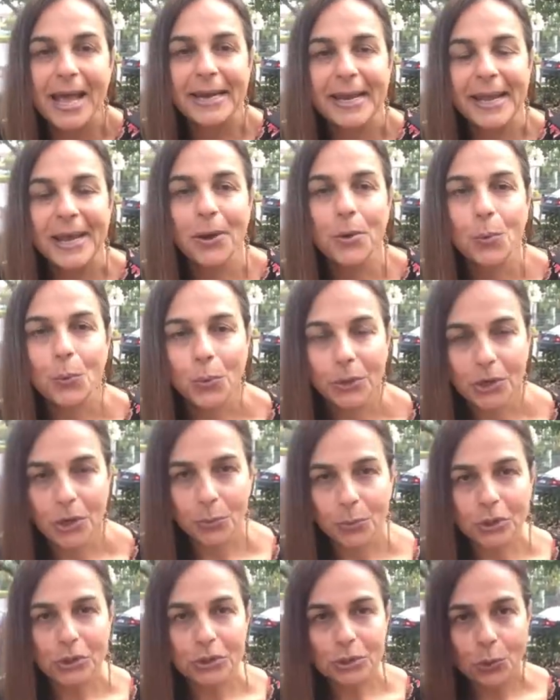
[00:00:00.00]
now what I
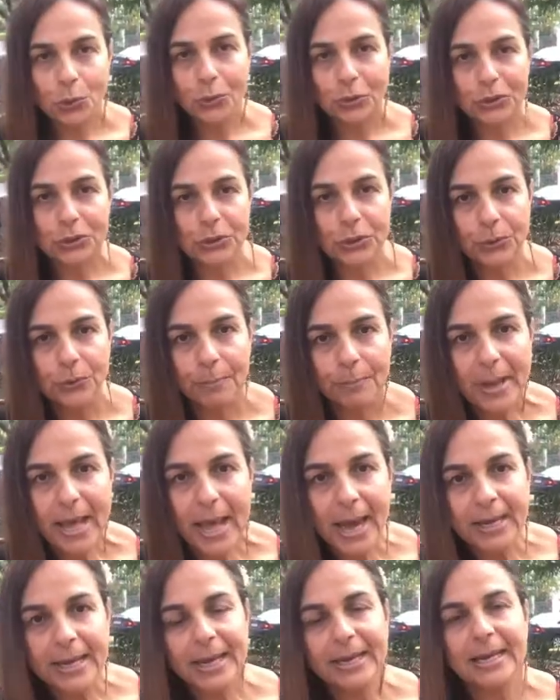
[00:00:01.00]
want to talk to you
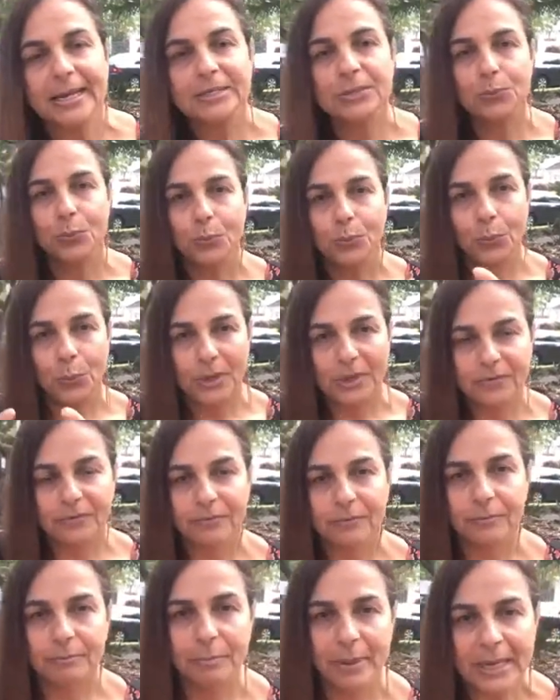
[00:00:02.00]
about, and as we've
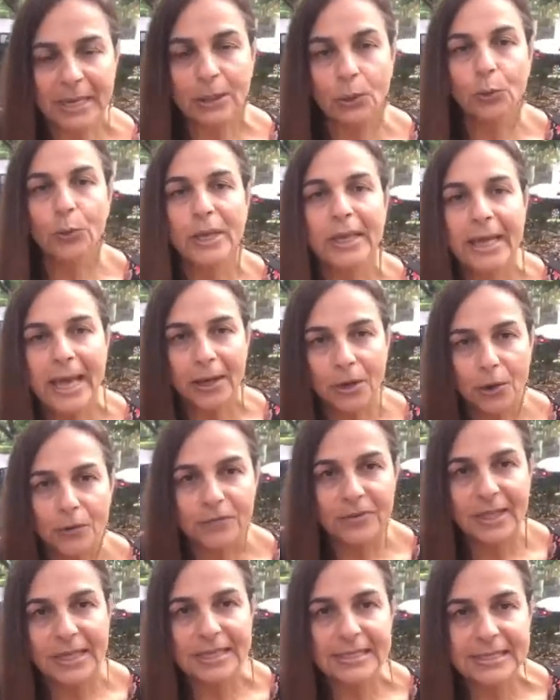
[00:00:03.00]
been looking at
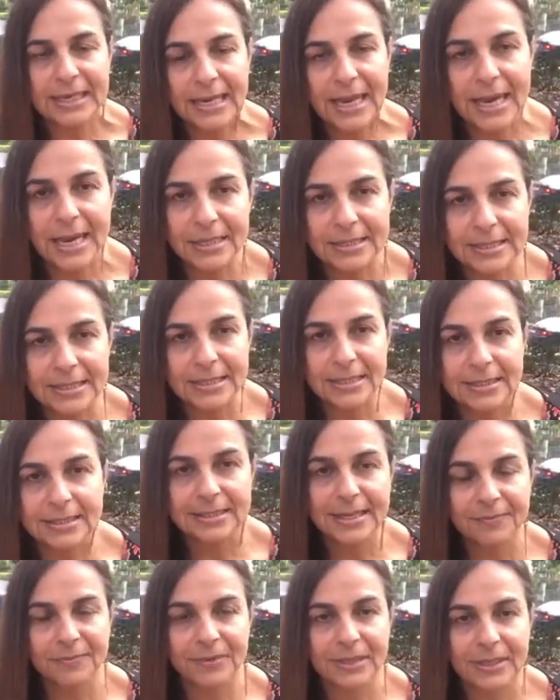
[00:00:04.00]
over these last
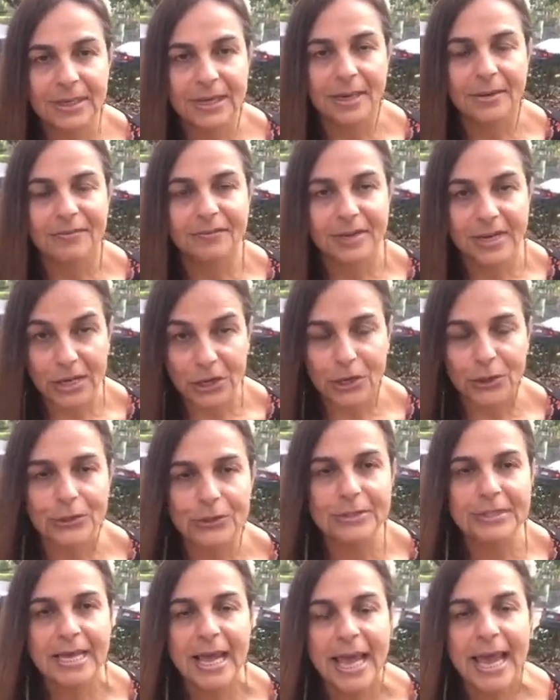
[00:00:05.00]
7
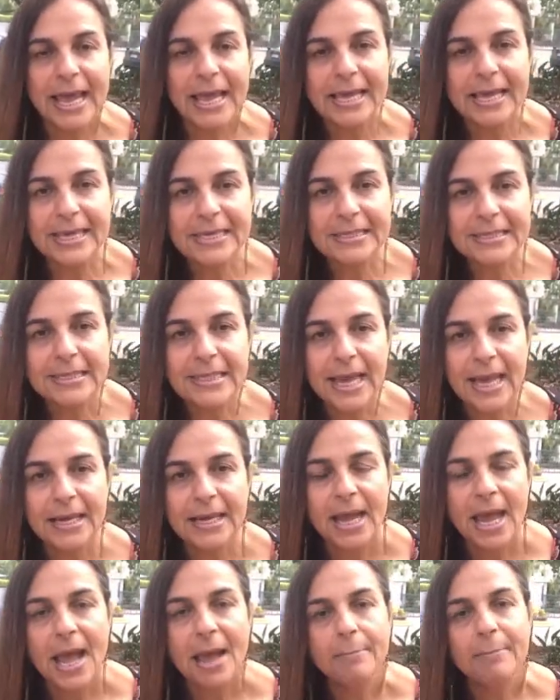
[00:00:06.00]
videos, is that
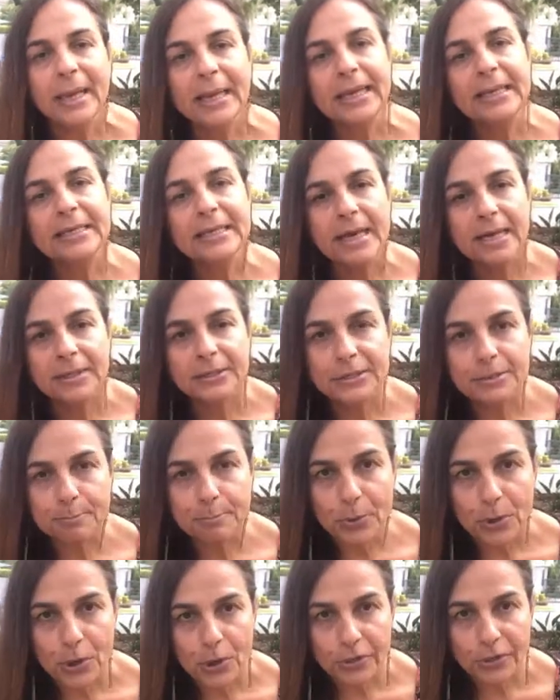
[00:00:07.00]
belly dance
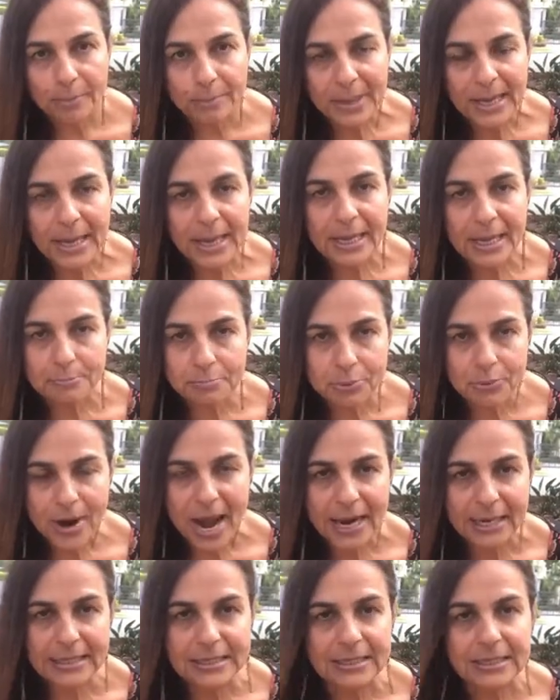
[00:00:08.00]
birth being a
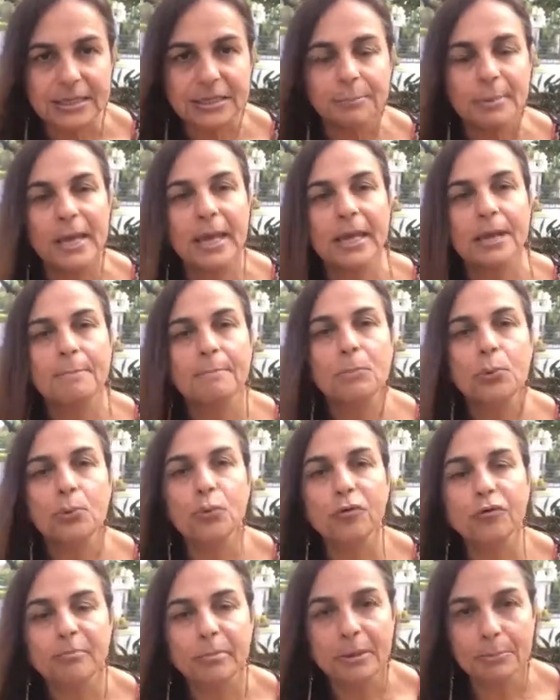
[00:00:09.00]
practice, being a
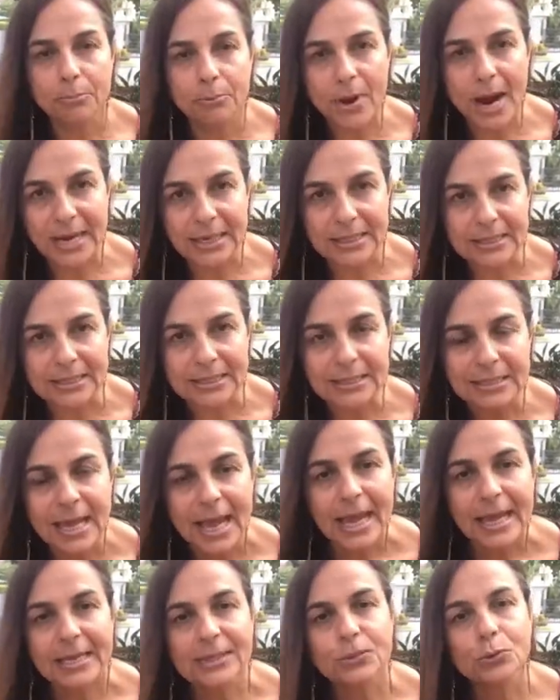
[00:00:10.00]
movement practice,
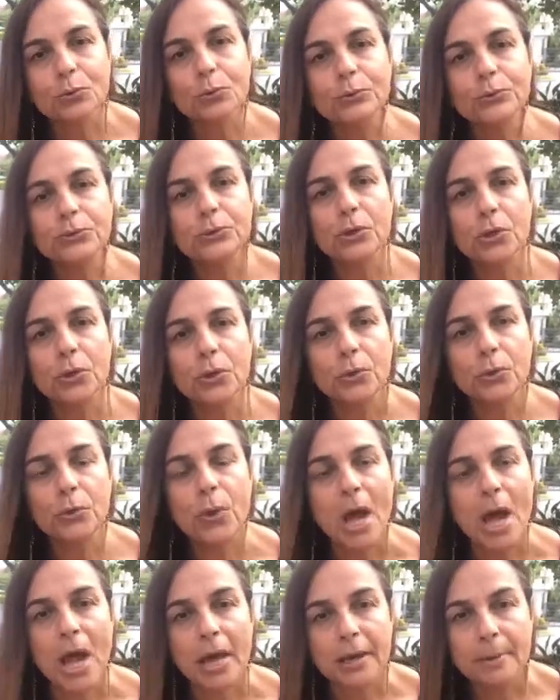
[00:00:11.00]
is also
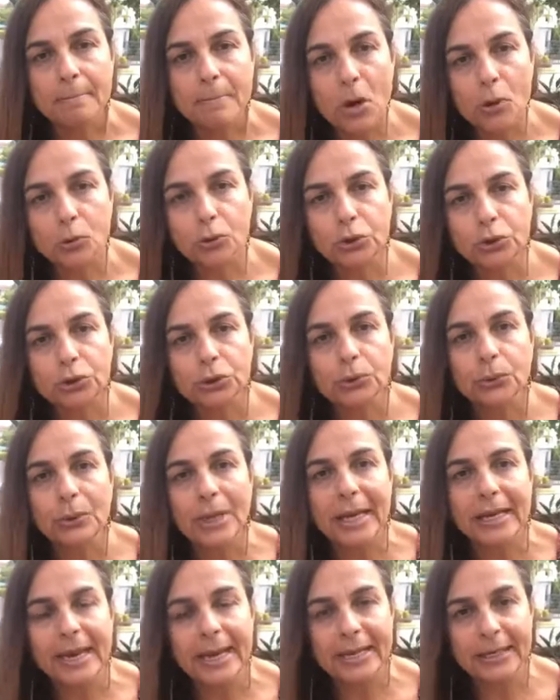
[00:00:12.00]
an emotional
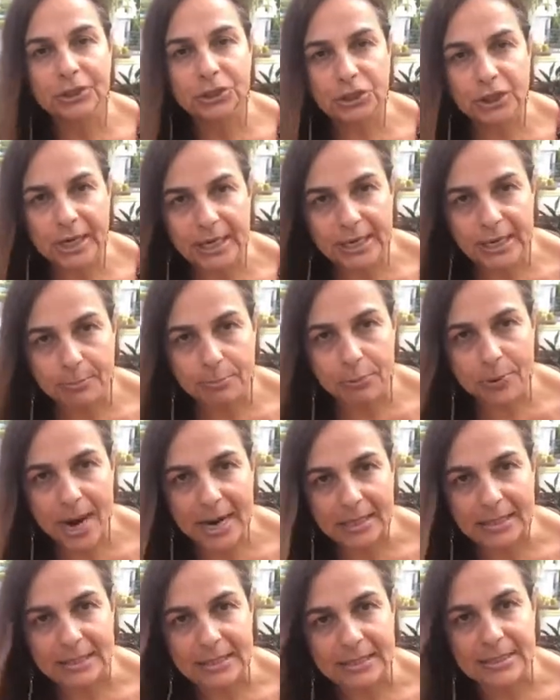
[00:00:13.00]
and energetic
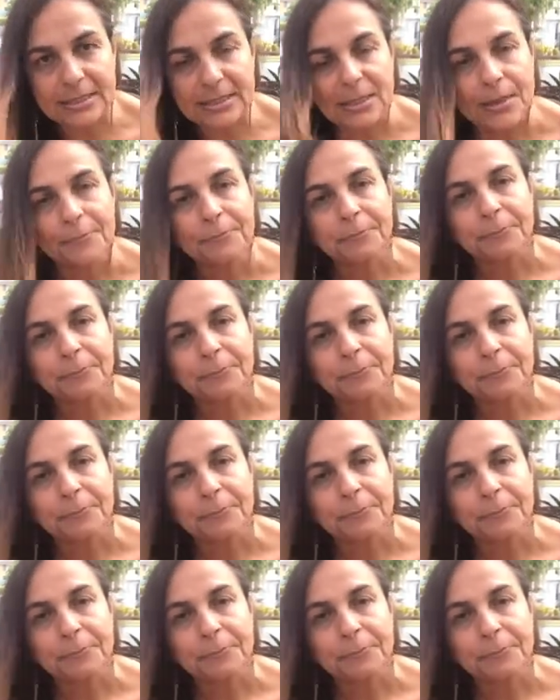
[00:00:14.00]
practice.